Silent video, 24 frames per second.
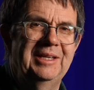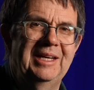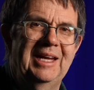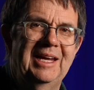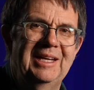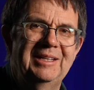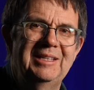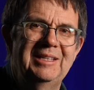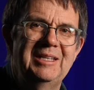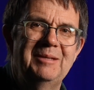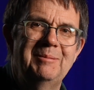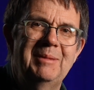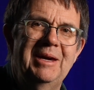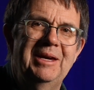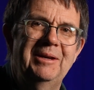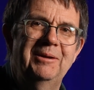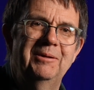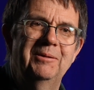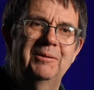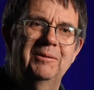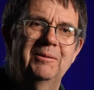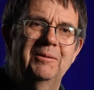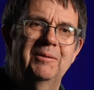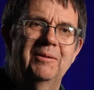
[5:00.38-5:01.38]
the
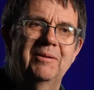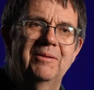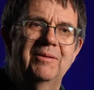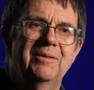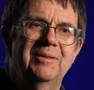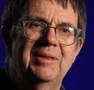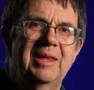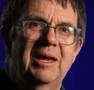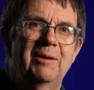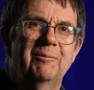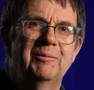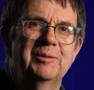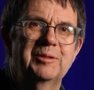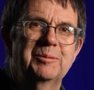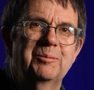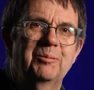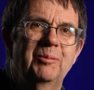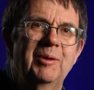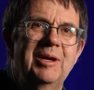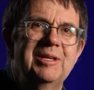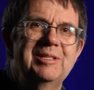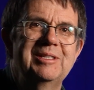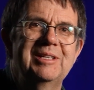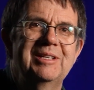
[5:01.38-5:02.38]
antimatter that was
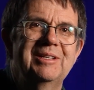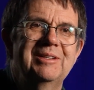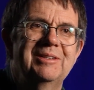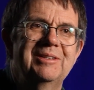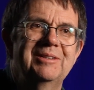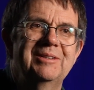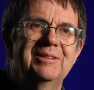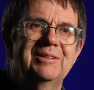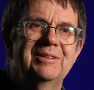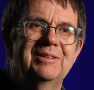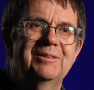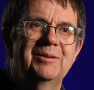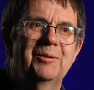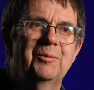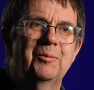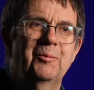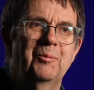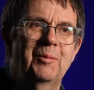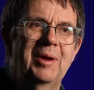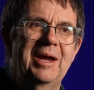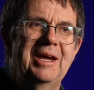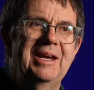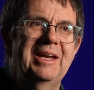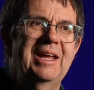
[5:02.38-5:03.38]
present
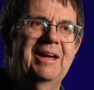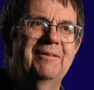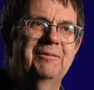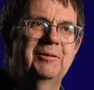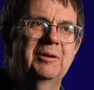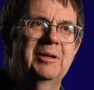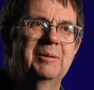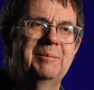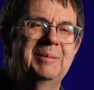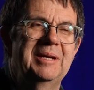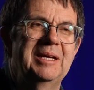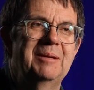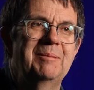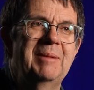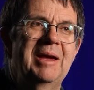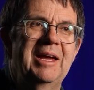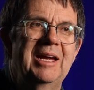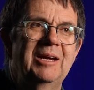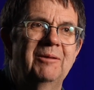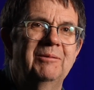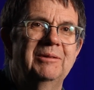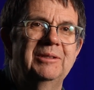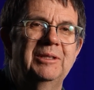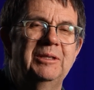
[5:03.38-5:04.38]
right after the Big
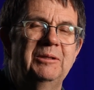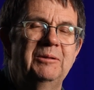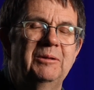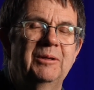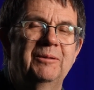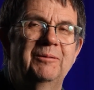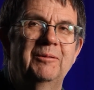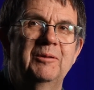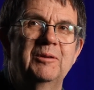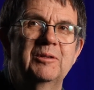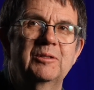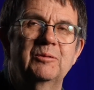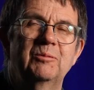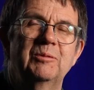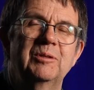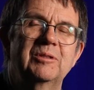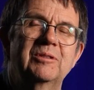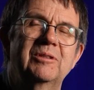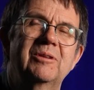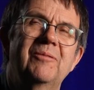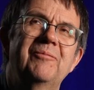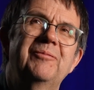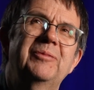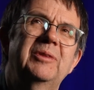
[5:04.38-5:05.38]
Bang, when the universe
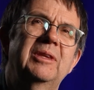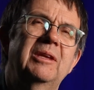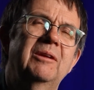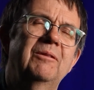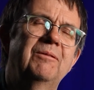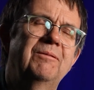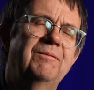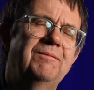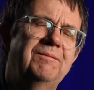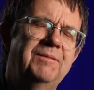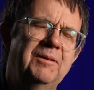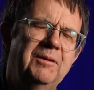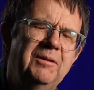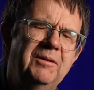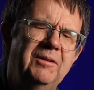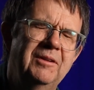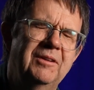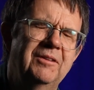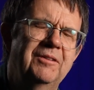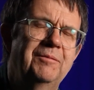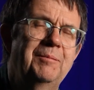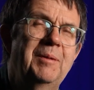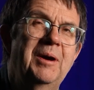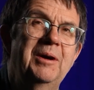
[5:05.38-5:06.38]
was
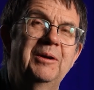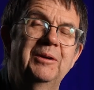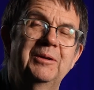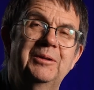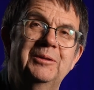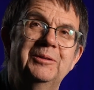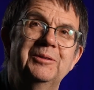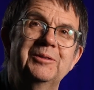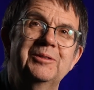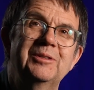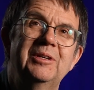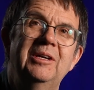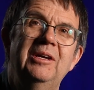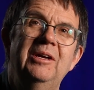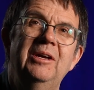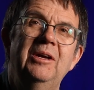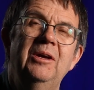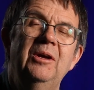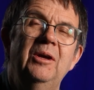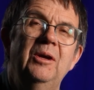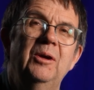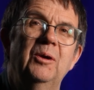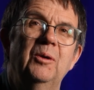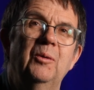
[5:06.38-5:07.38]
full of particles,
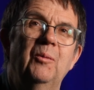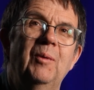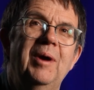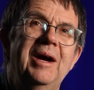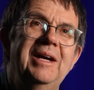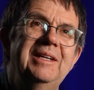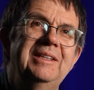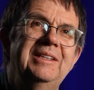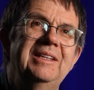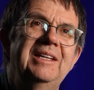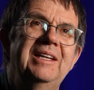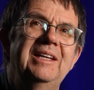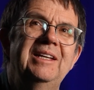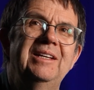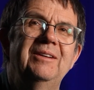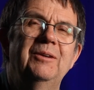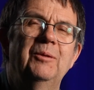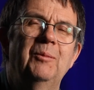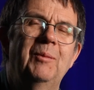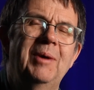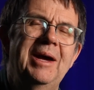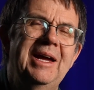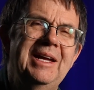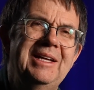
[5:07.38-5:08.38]
why
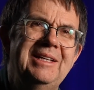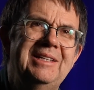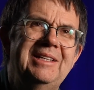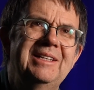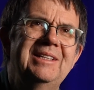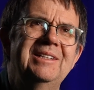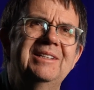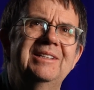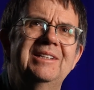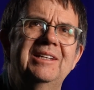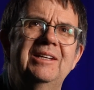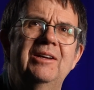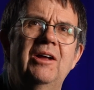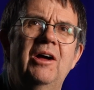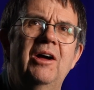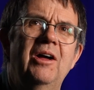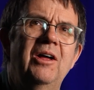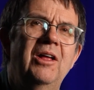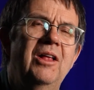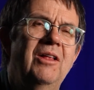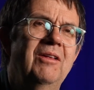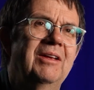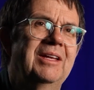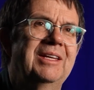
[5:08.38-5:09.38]
didn't it
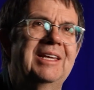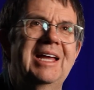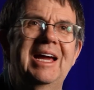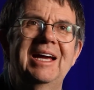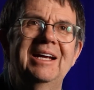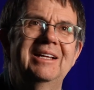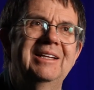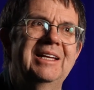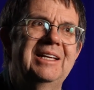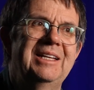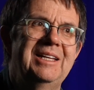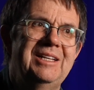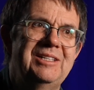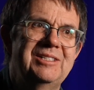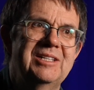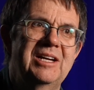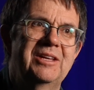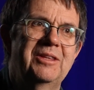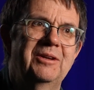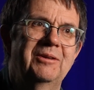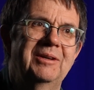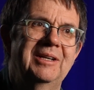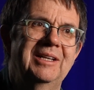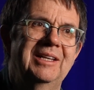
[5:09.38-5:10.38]
all annihilate each
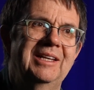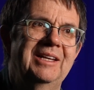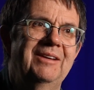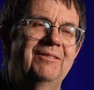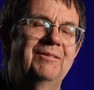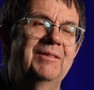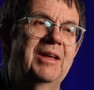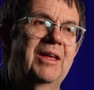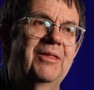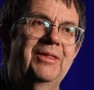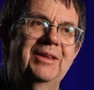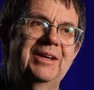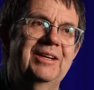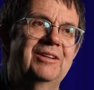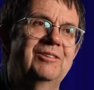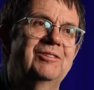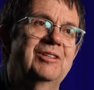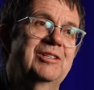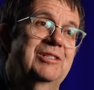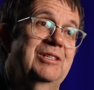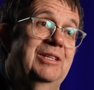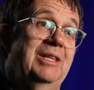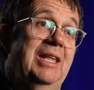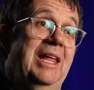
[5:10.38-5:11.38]
other and leave nothing,
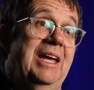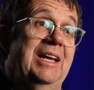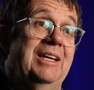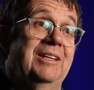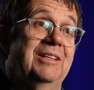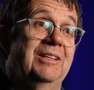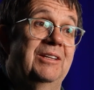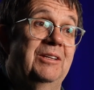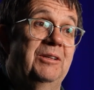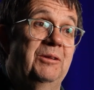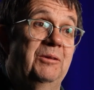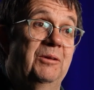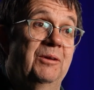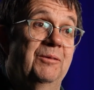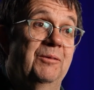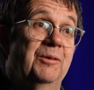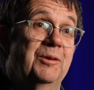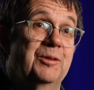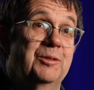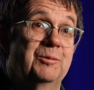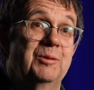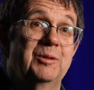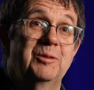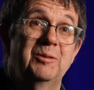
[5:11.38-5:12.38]
just light in the
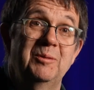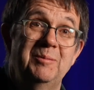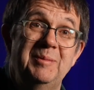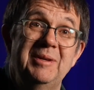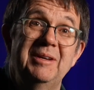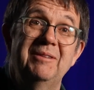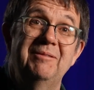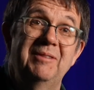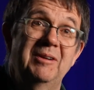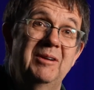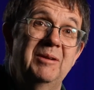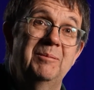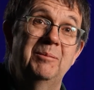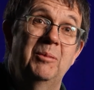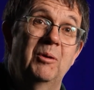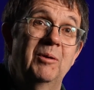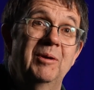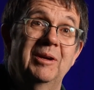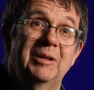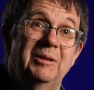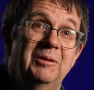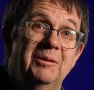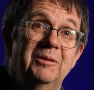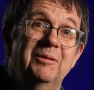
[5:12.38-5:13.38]
universe, which would be a very
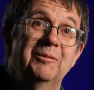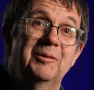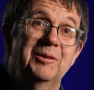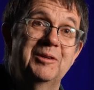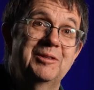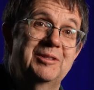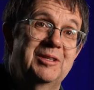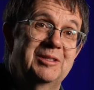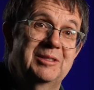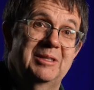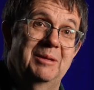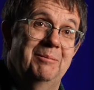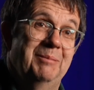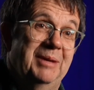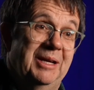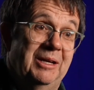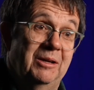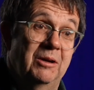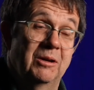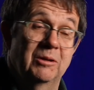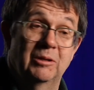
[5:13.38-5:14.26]
boring universe, just a big